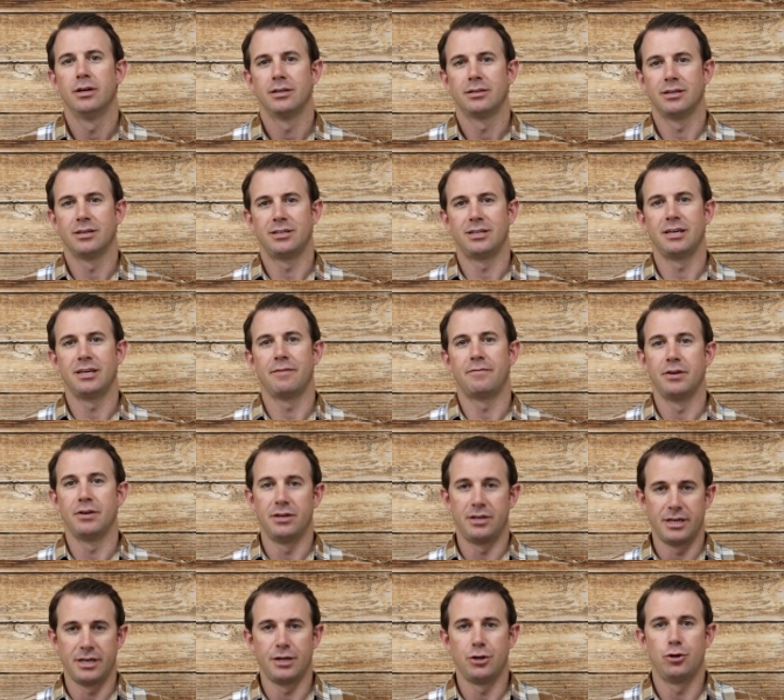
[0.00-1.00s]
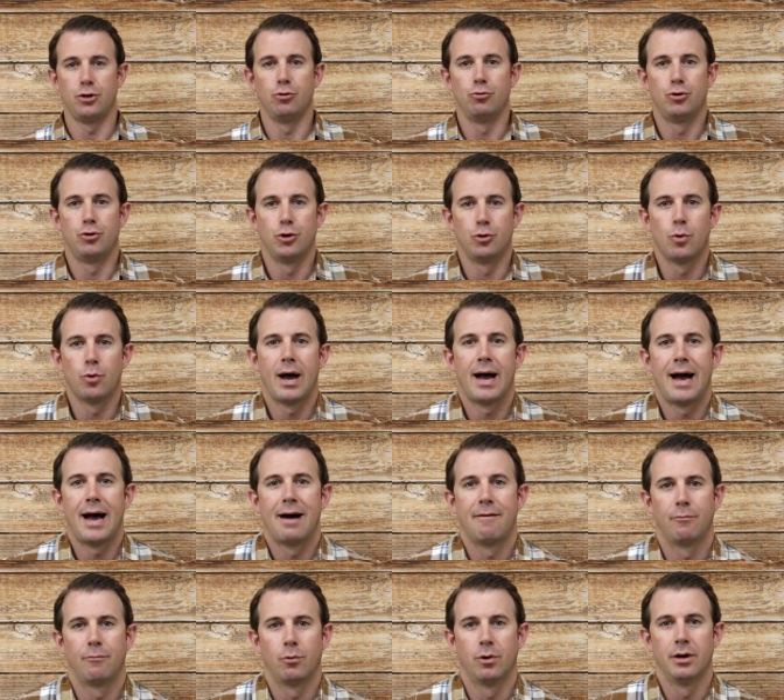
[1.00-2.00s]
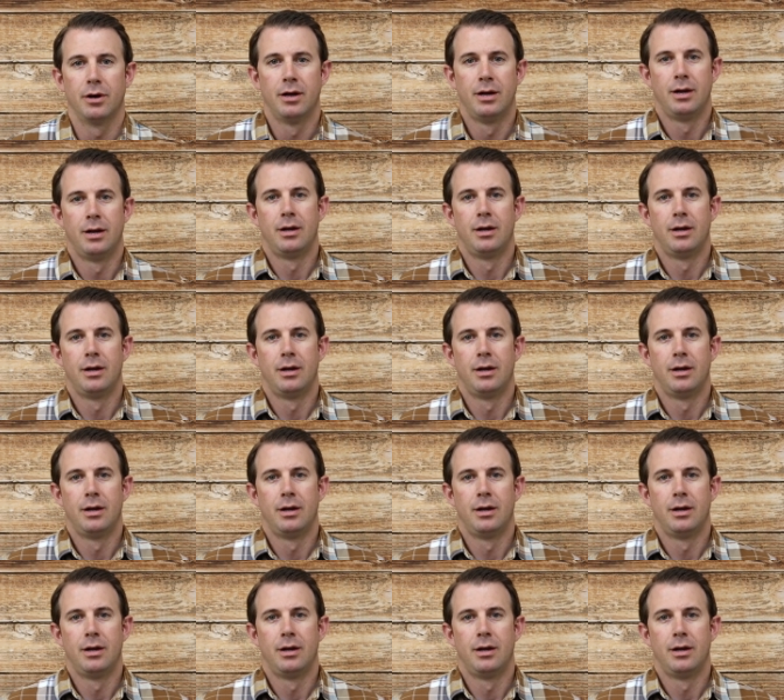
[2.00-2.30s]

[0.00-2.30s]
to see if indeed you do have one.